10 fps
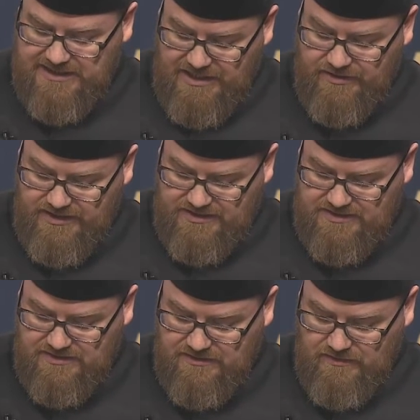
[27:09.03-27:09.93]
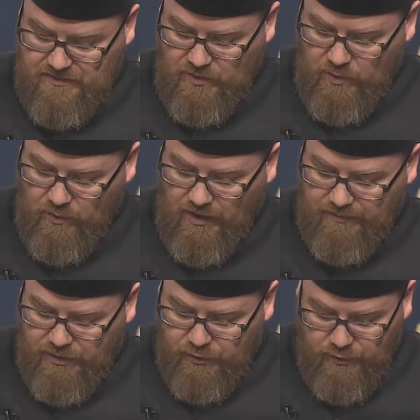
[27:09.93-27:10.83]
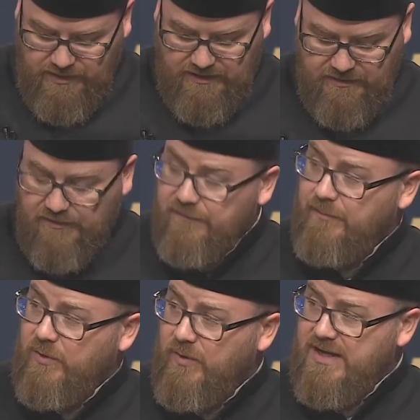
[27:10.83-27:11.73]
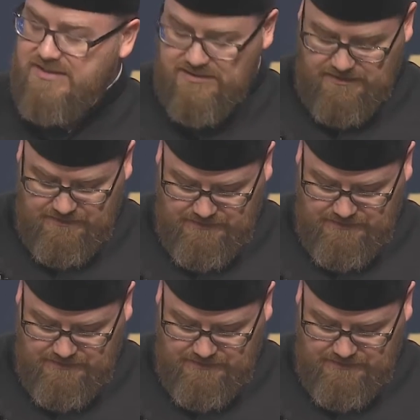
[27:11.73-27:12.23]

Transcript: terrorists who are recruited from the West.